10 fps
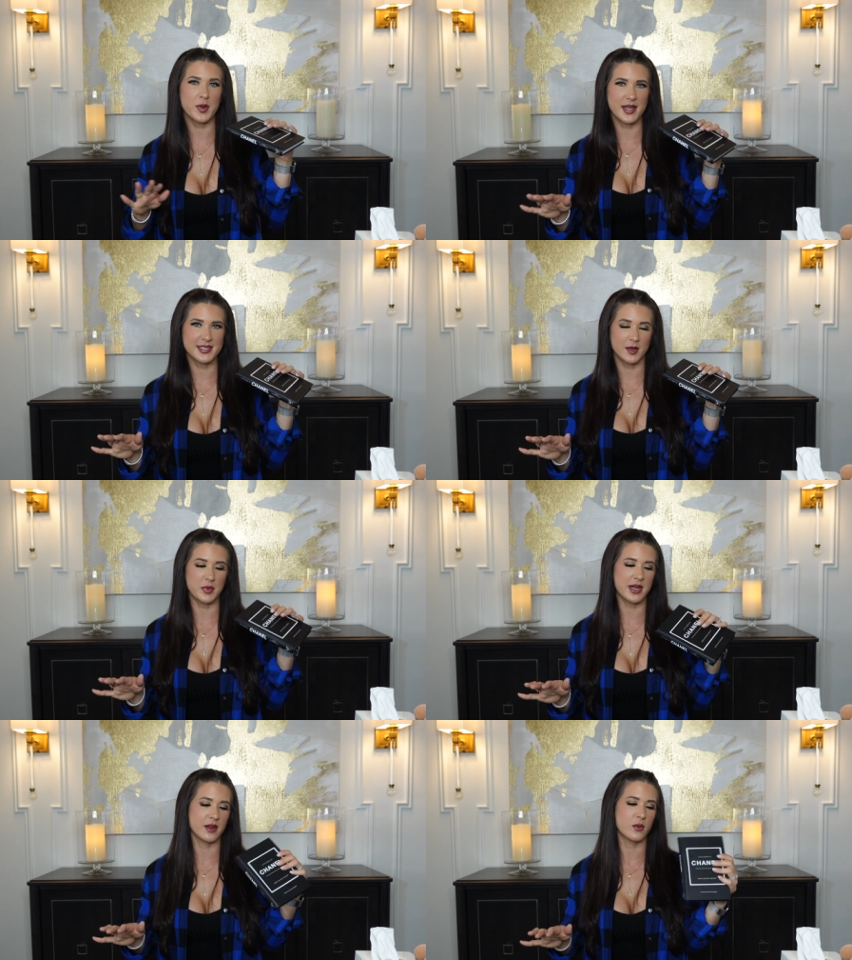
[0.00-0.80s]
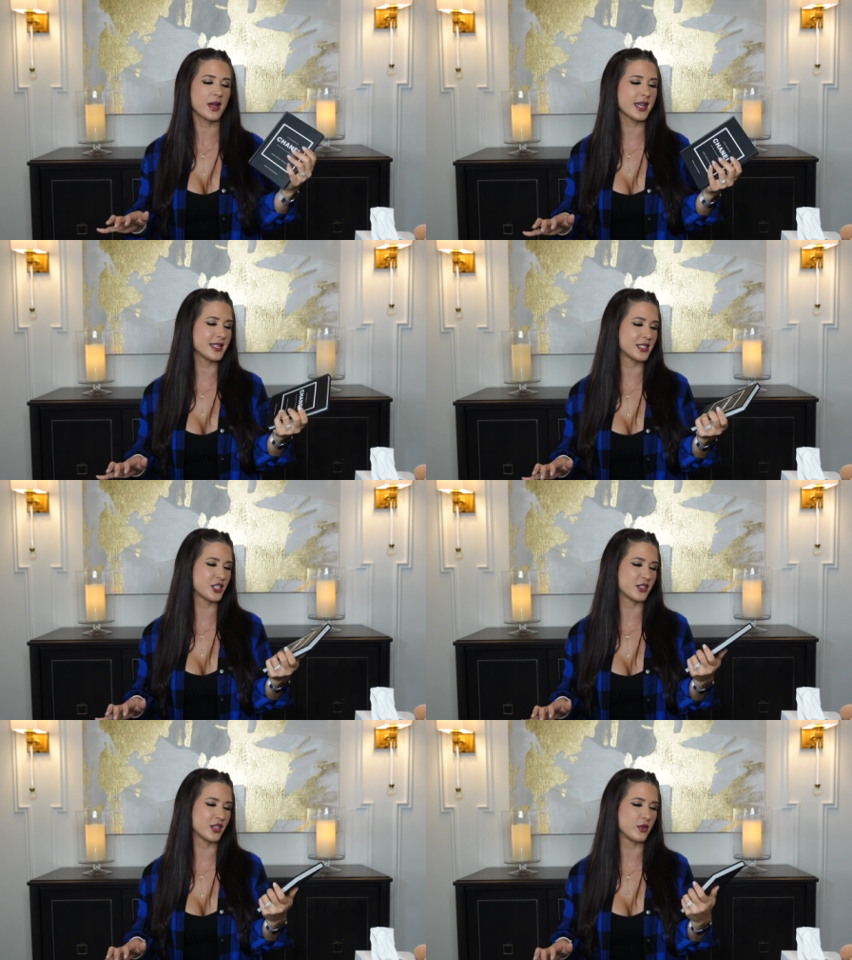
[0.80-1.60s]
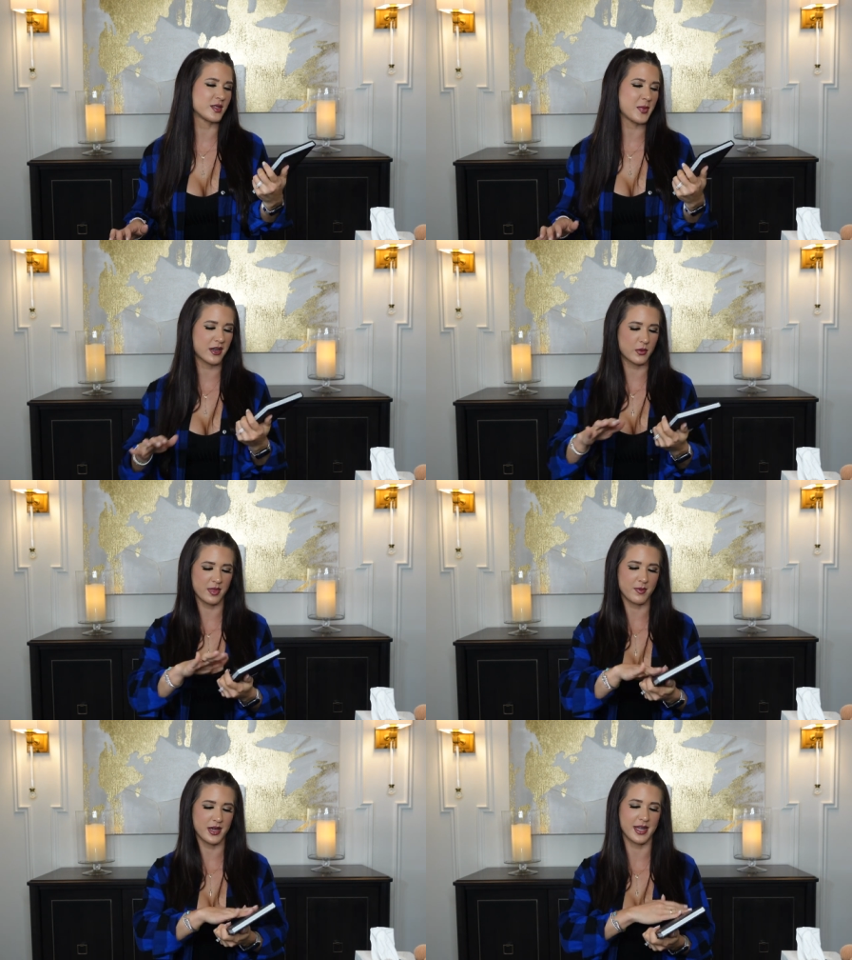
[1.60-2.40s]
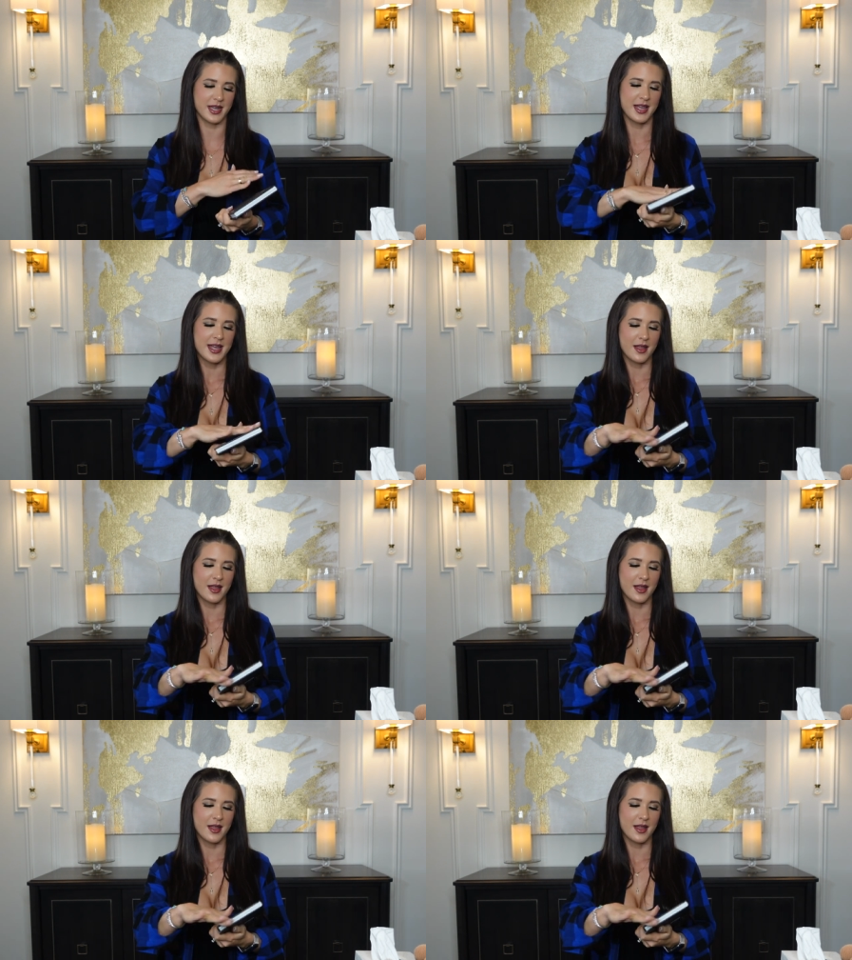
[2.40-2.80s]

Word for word: basic black and white, just goes better with my